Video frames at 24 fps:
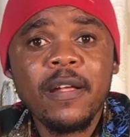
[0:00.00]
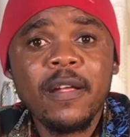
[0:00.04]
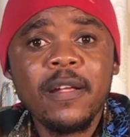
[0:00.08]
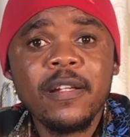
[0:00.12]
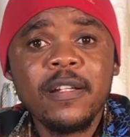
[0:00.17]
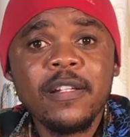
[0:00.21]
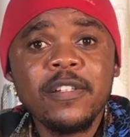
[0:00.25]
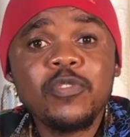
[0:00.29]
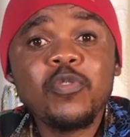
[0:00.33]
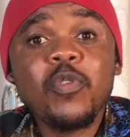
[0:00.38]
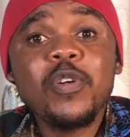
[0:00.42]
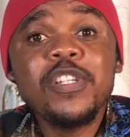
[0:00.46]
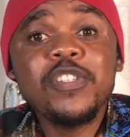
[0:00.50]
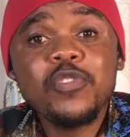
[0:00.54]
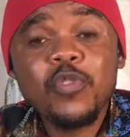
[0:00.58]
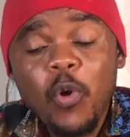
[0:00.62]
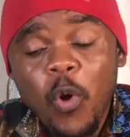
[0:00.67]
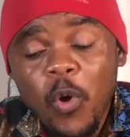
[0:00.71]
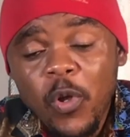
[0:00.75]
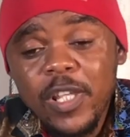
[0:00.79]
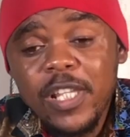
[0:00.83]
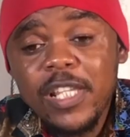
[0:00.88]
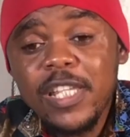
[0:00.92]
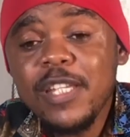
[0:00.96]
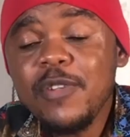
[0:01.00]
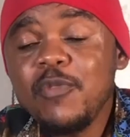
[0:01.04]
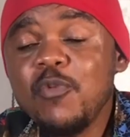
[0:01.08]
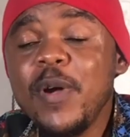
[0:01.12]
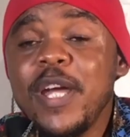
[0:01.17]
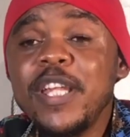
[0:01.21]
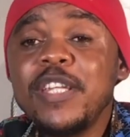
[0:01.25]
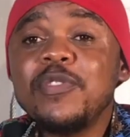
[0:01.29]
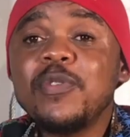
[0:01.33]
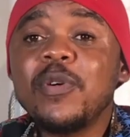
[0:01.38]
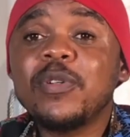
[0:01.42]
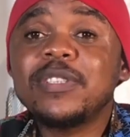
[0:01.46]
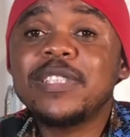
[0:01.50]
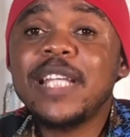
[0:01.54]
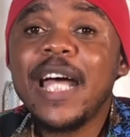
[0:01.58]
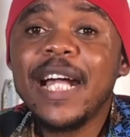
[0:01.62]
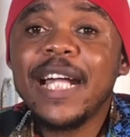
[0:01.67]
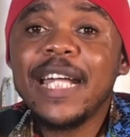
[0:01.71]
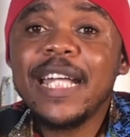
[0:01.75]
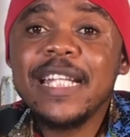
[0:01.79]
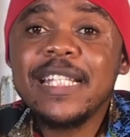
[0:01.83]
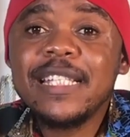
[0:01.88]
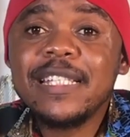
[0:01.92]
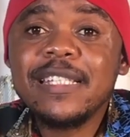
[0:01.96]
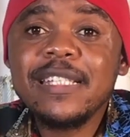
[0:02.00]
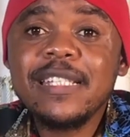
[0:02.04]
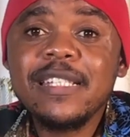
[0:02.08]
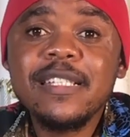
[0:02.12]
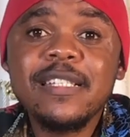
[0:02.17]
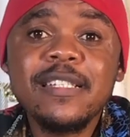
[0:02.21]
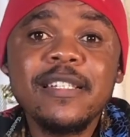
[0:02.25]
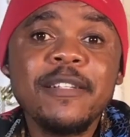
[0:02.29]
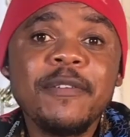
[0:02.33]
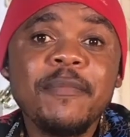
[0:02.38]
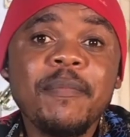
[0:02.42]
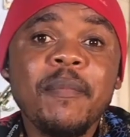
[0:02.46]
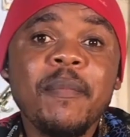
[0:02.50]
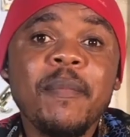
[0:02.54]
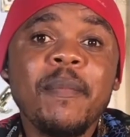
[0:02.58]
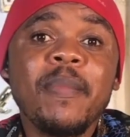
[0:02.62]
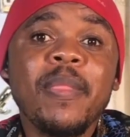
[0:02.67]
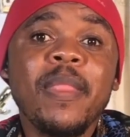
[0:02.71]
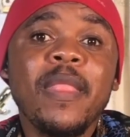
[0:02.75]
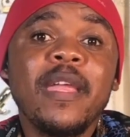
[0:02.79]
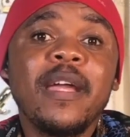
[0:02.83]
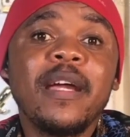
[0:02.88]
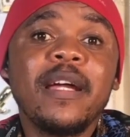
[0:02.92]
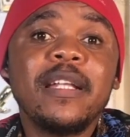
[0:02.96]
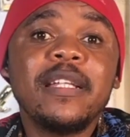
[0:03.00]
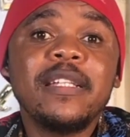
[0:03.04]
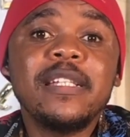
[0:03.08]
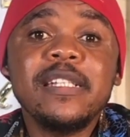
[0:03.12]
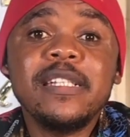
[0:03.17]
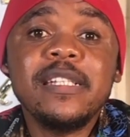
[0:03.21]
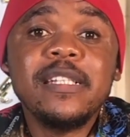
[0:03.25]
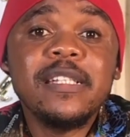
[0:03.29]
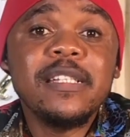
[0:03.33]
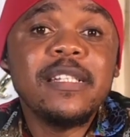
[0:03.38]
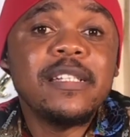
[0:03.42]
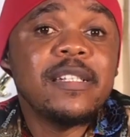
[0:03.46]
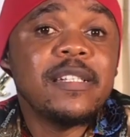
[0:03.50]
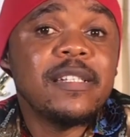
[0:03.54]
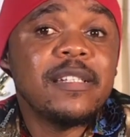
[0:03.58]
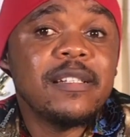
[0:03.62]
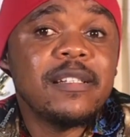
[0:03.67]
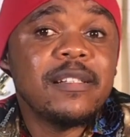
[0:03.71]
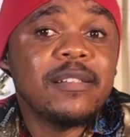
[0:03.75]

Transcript: So it's only when you're targeting the